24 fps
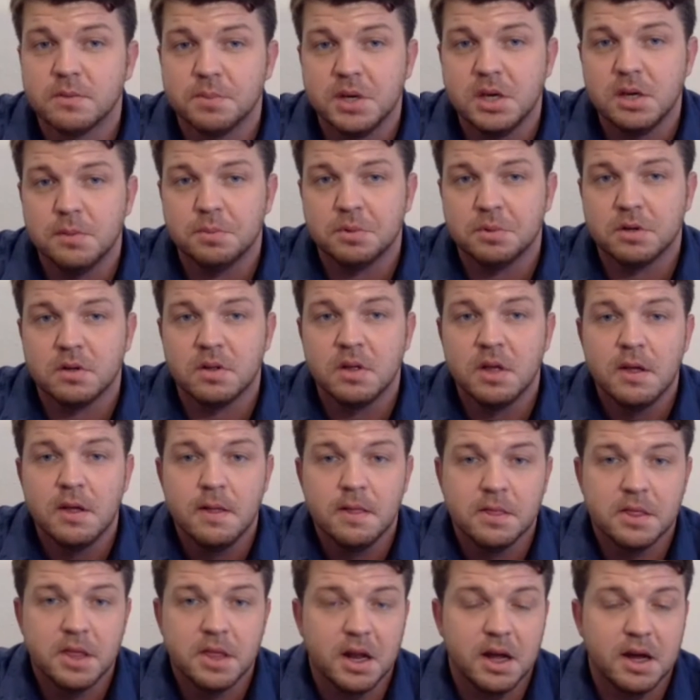of the people
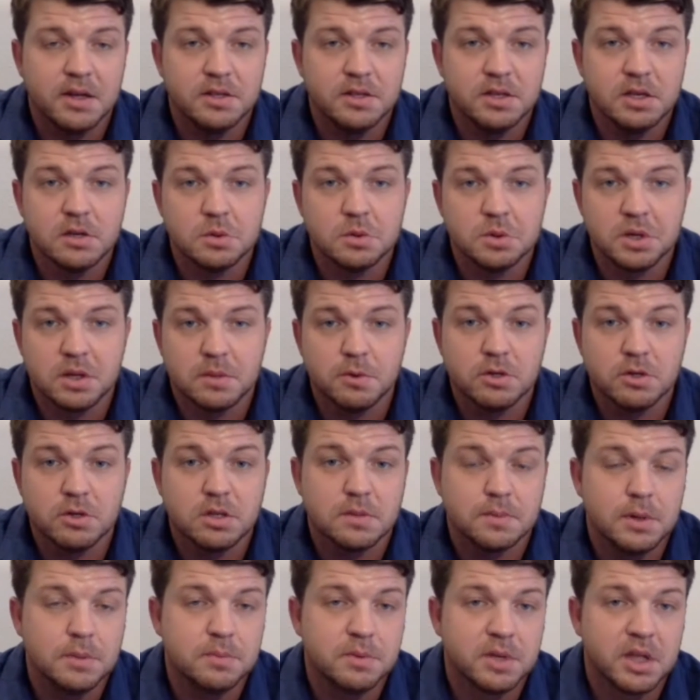that I deal with, most
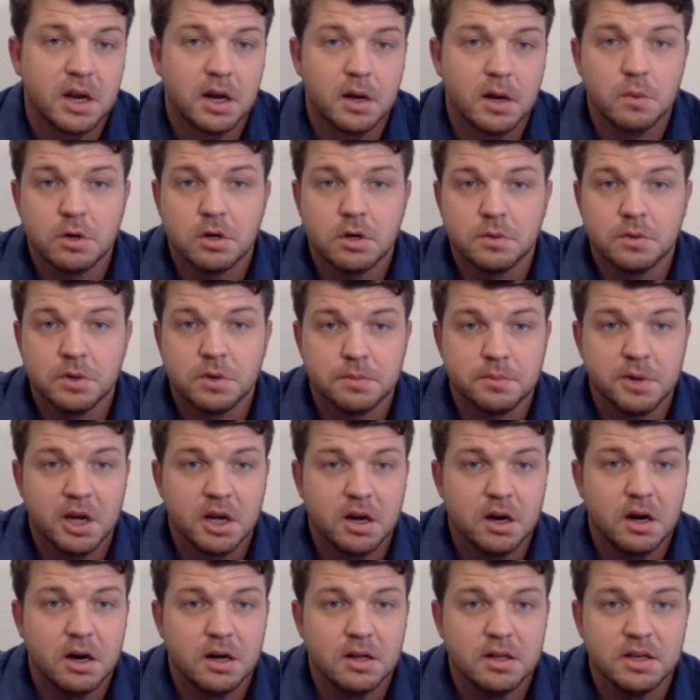of the people that I work with, my
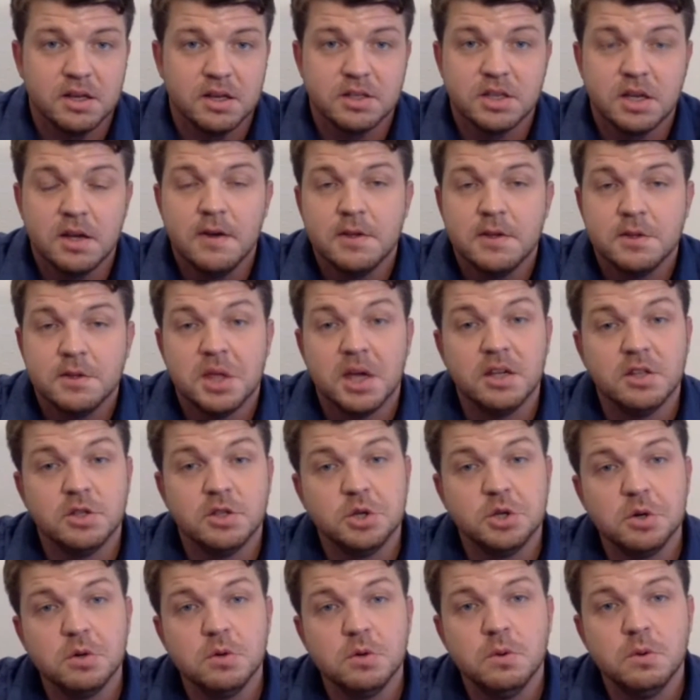colleagues, they
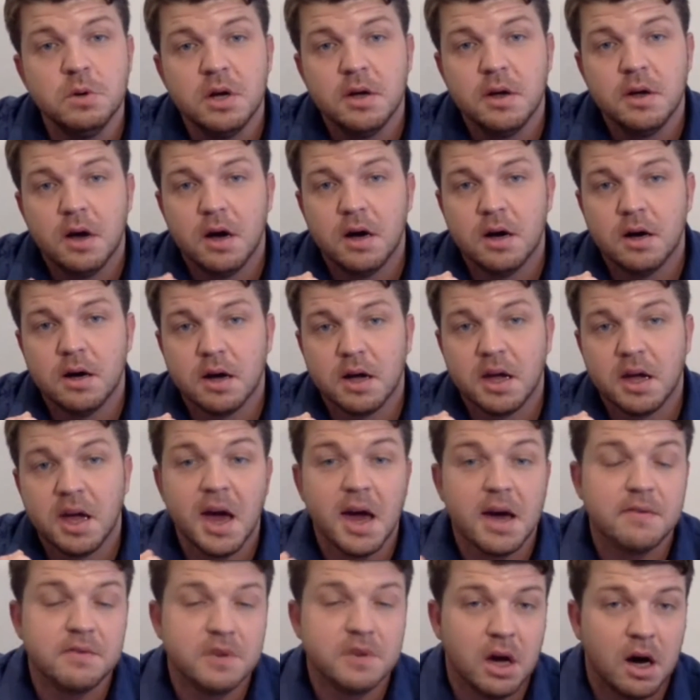do uh,
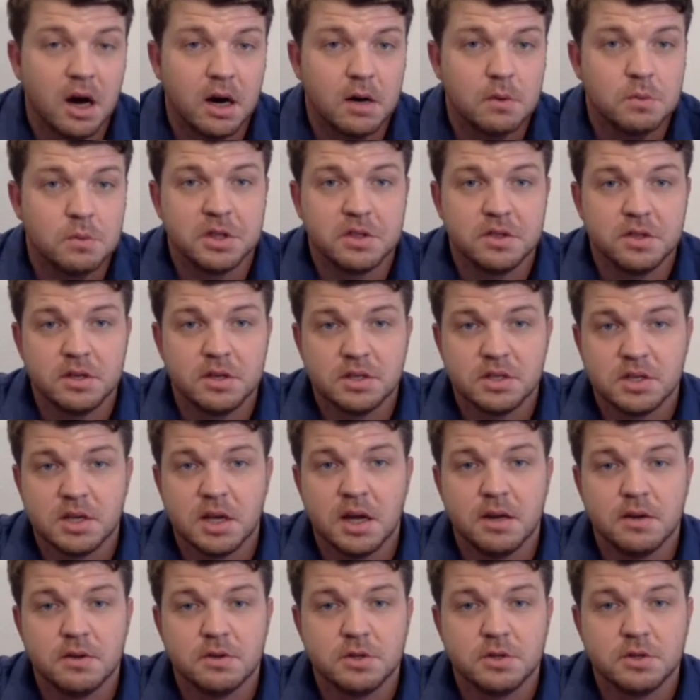caveat with this
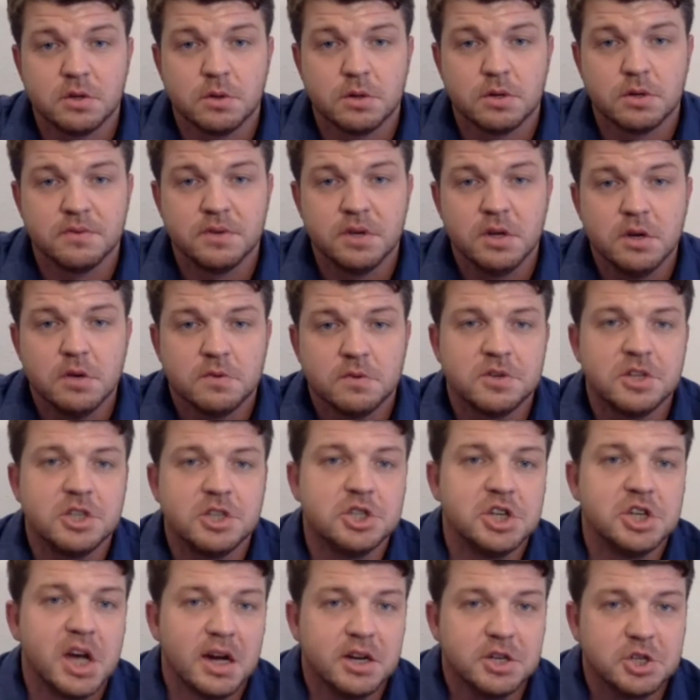sort of
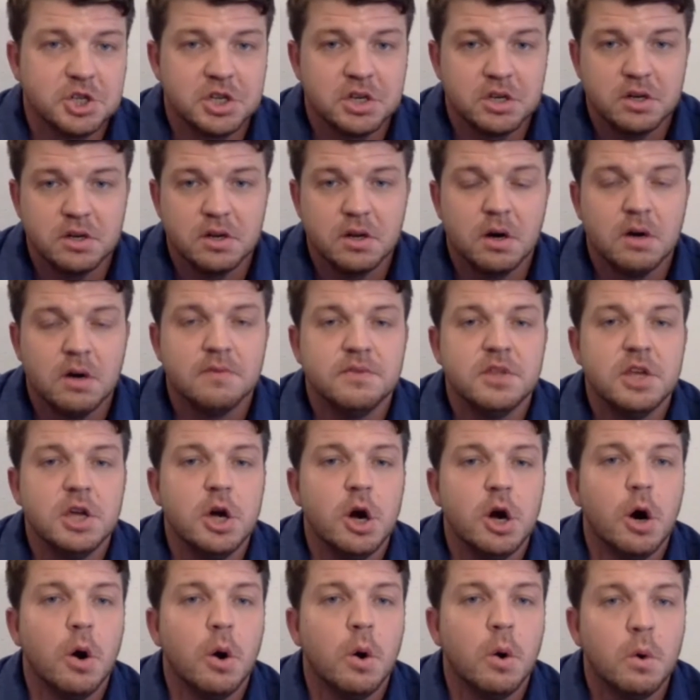rejection of
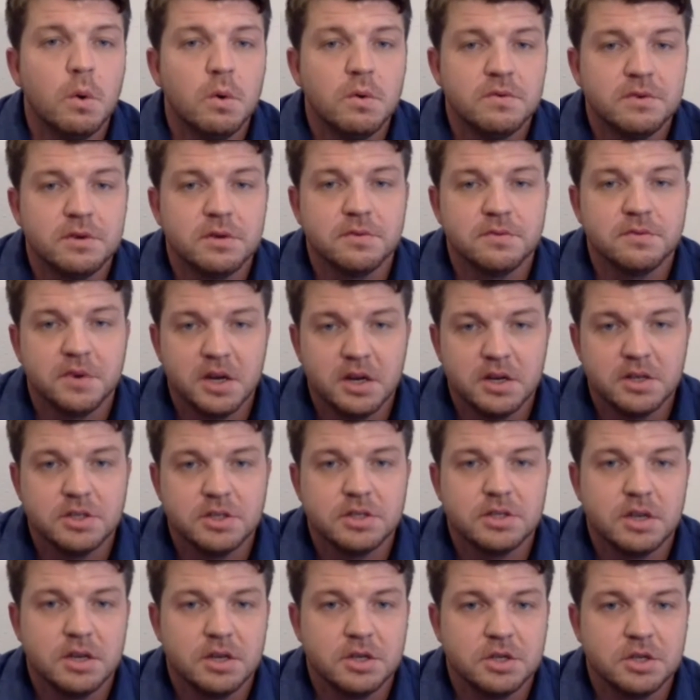the over
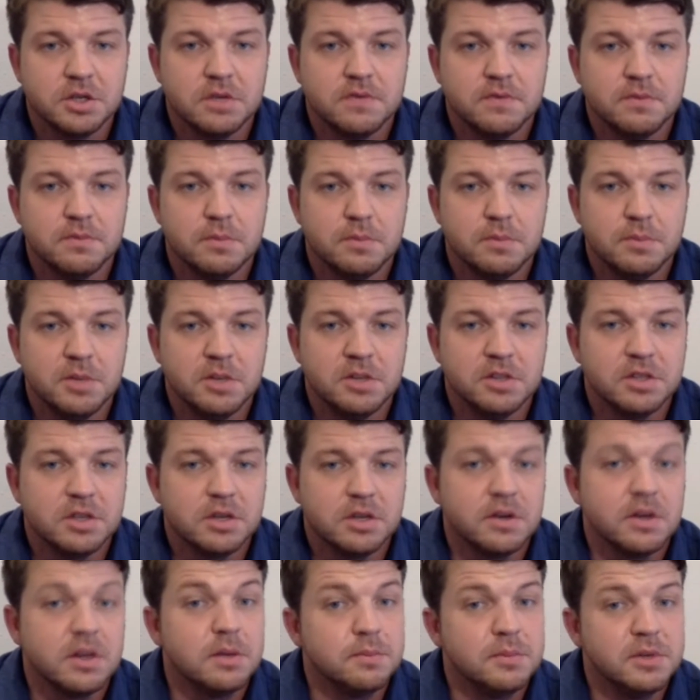fetishization of
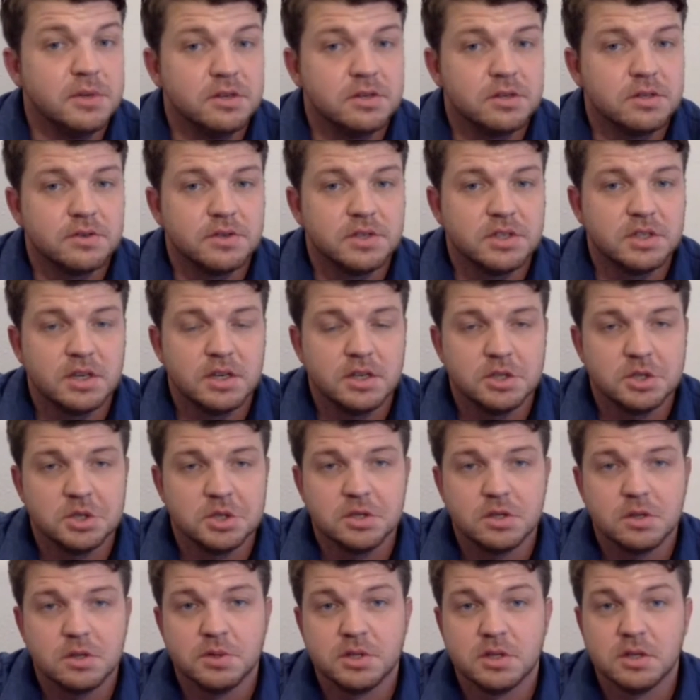military and
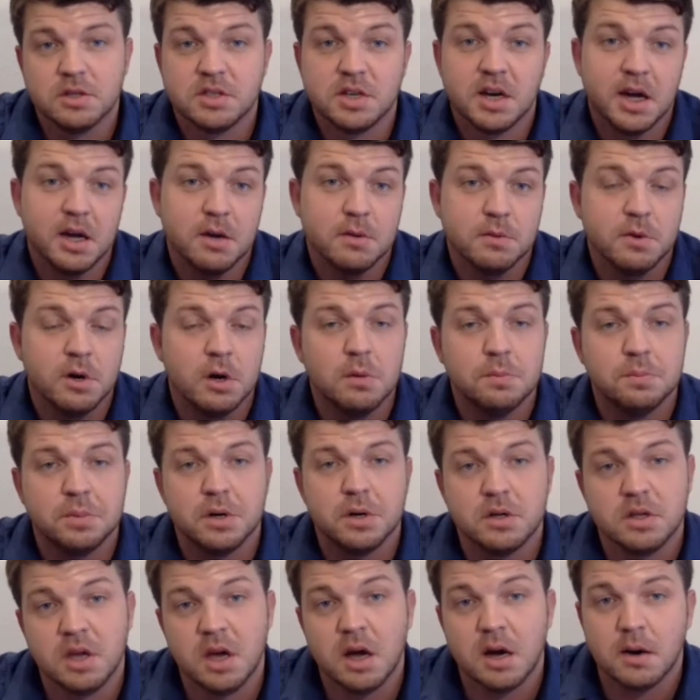militarization. So it's a tightrope,
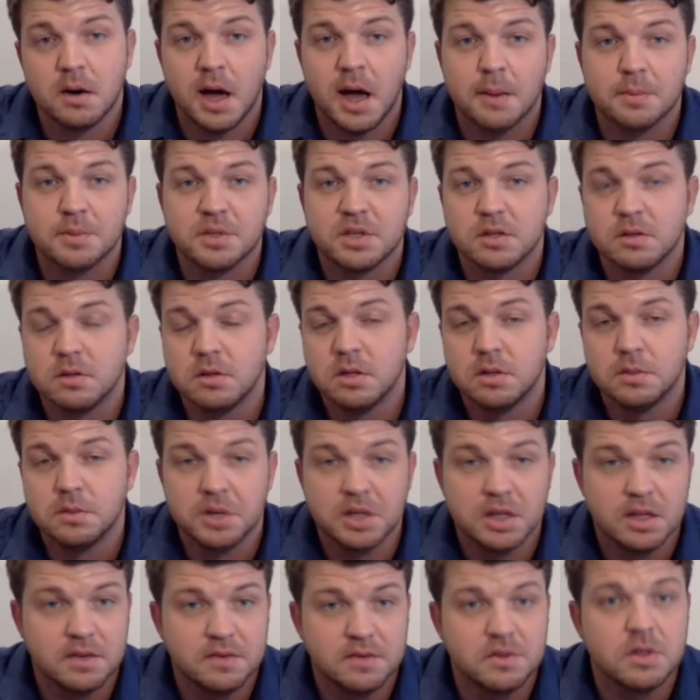but yeah, absolutely.
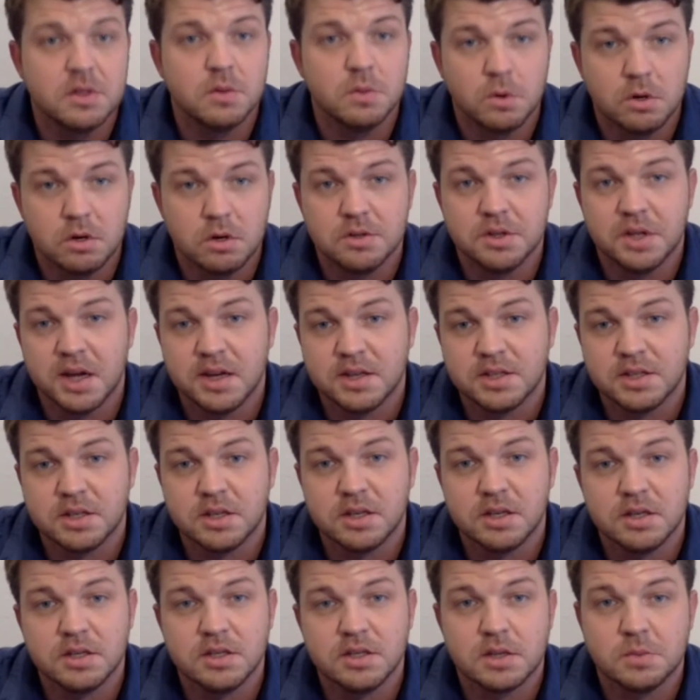We live in the world as
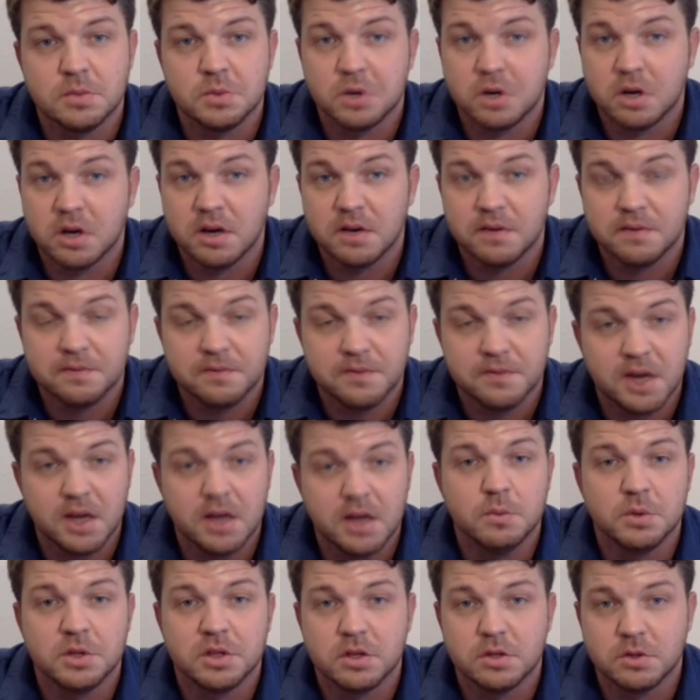it is, and we're going to
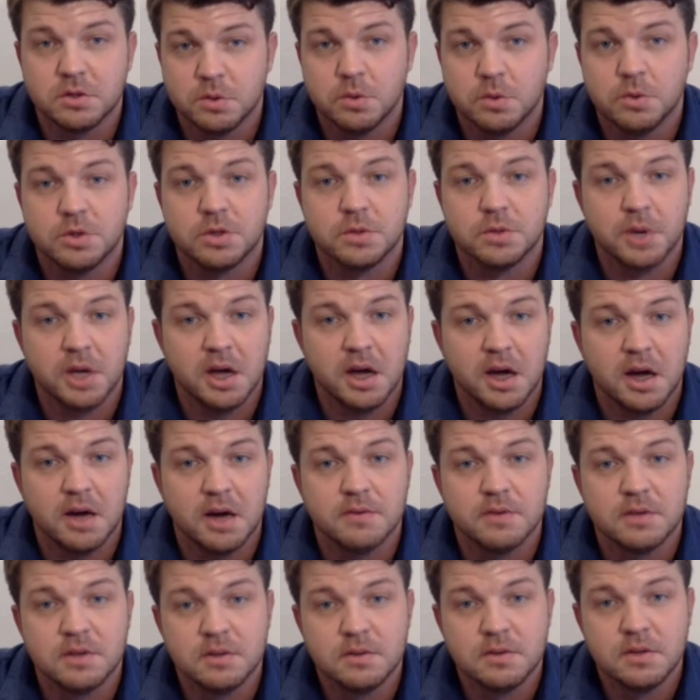fight with the tools we
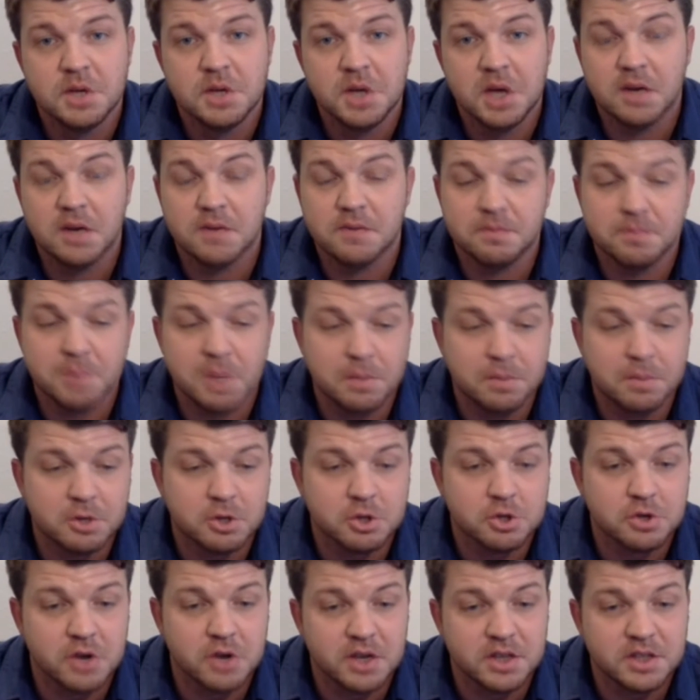have. And if people
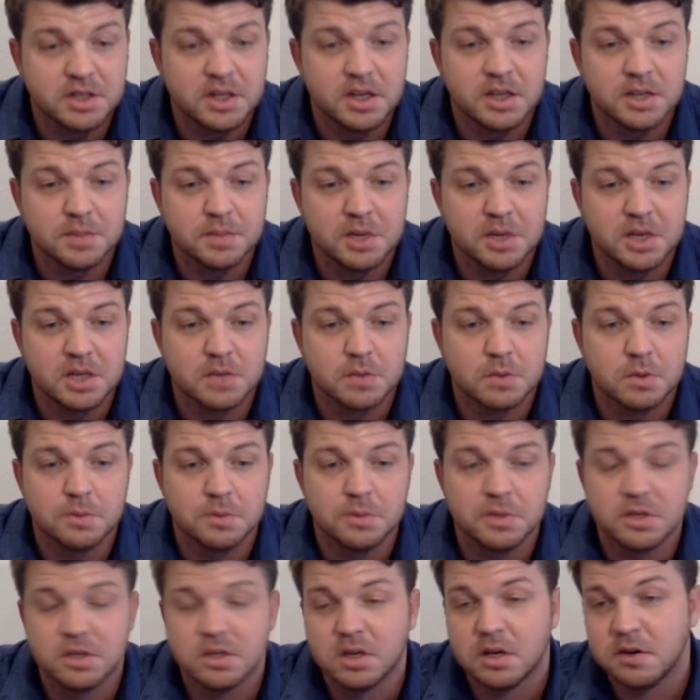trust us because we were
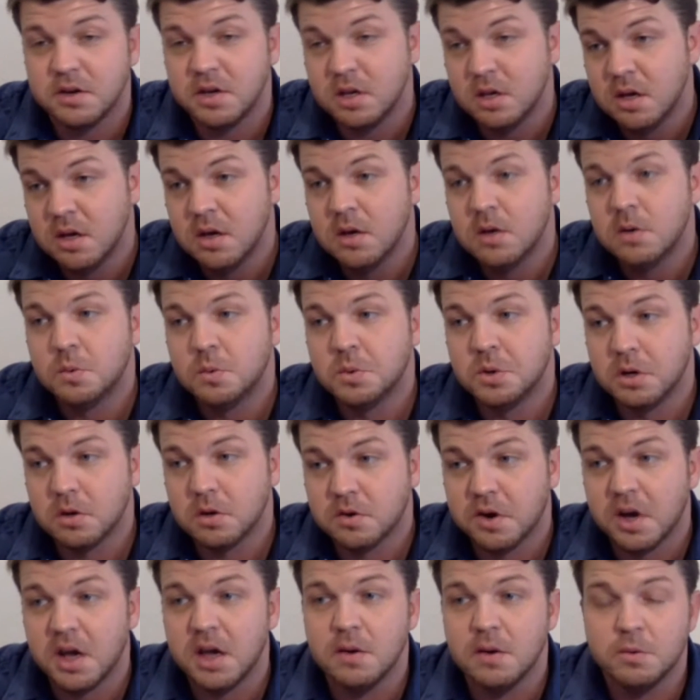military, well,
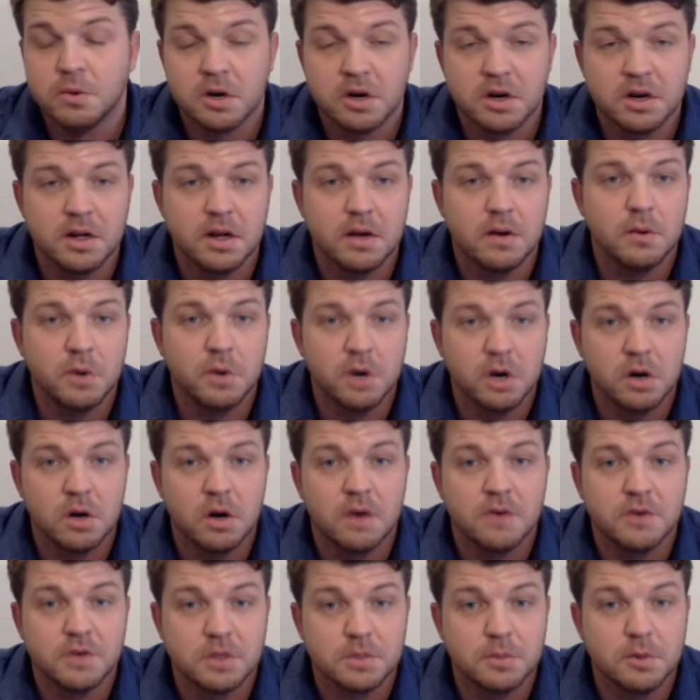great. We're going to, we're going to
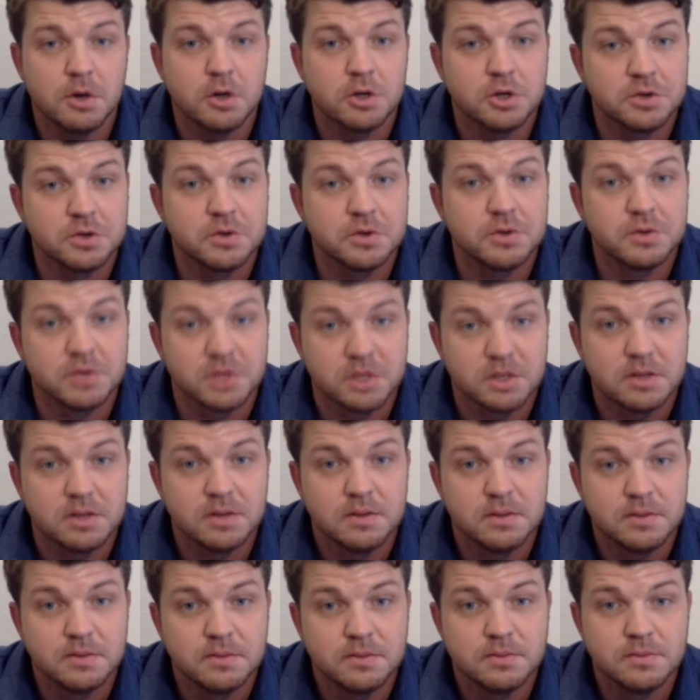offer some hard truths.
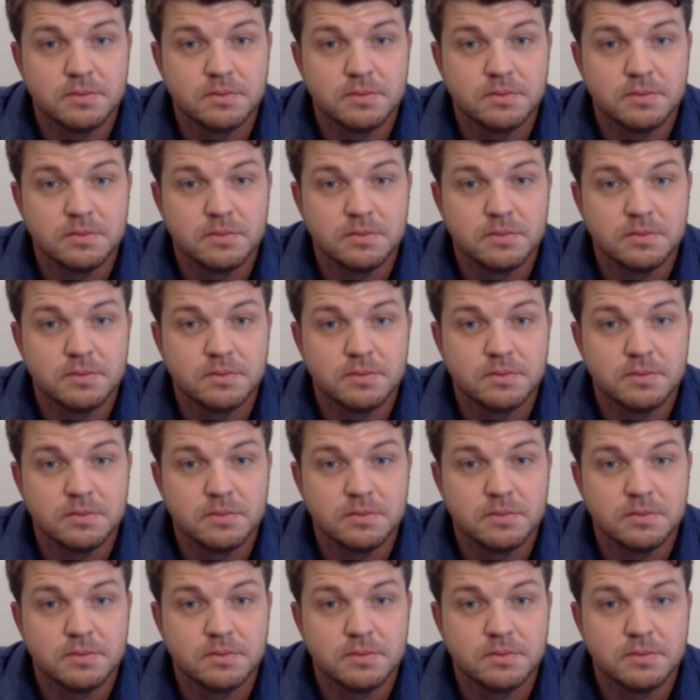